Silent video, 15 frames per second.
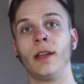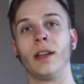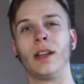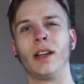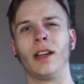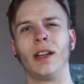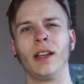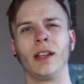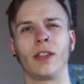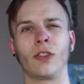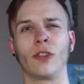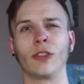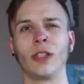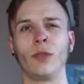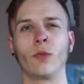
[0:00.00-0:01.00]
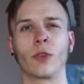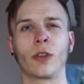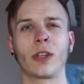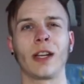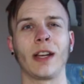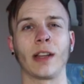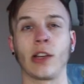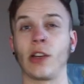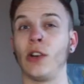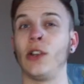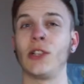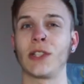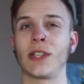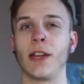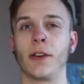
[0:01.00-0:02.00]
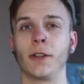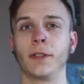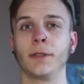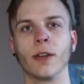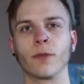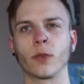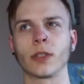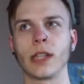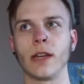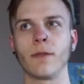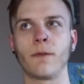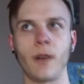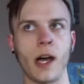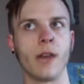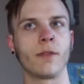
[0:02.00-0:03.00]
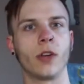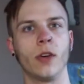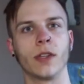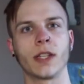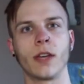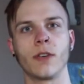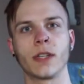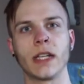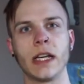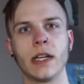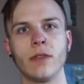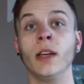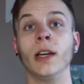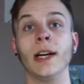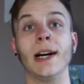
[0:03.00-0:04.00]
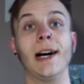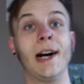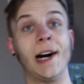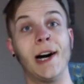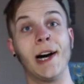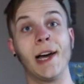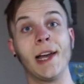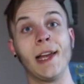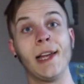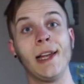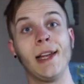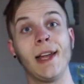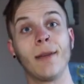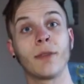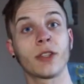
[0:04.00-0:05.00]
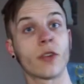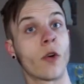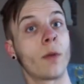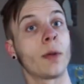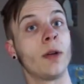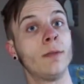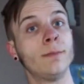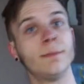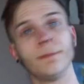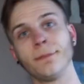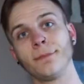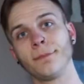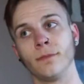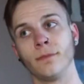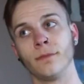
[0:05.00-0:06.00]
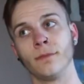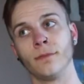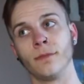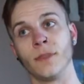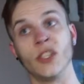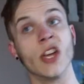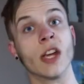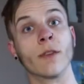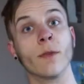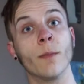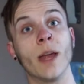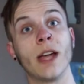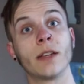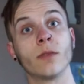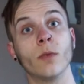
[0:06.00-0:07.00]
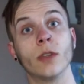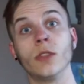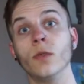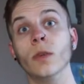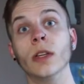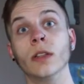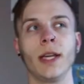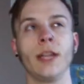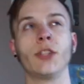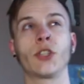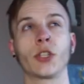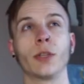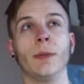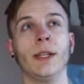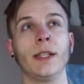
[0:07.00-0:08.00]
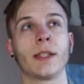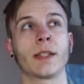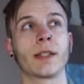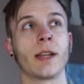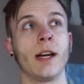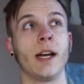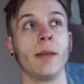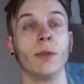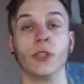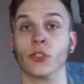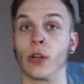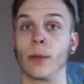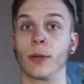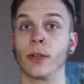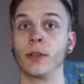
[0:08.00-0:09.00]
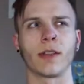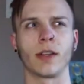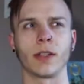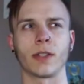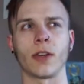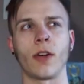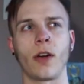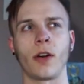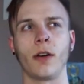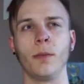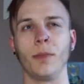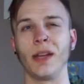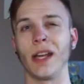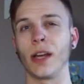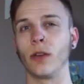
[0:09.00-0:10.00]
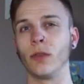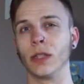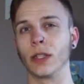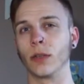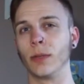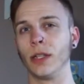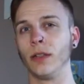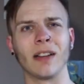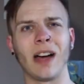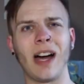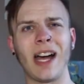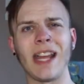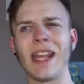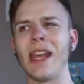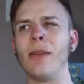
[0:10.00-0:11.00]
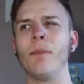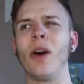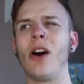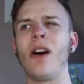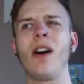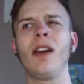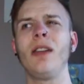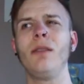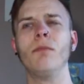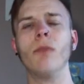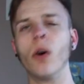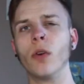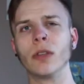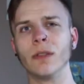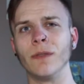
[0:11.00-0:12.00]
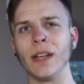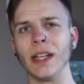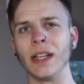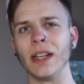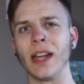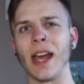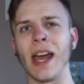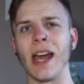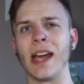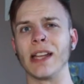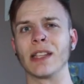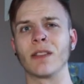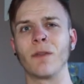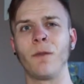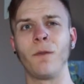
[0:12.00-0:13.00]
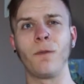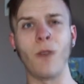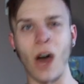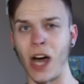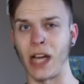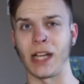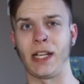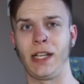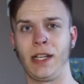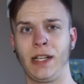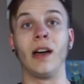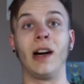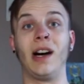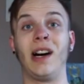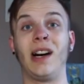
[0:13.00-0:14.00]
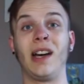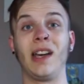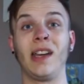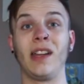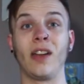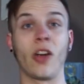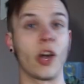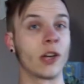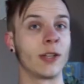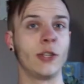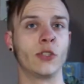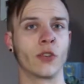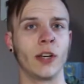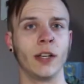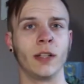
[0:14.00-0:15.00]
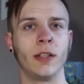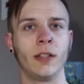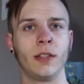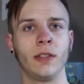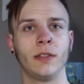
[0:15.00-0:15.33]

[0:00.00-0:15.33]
I currently work at a call center. I've worked at 5 call centers now. I am a Scorpio. Take from that what you will. Instruments, I'm a drummer. Guitar and piano a little bit. I am unmotivated as fuck. I hardly drink.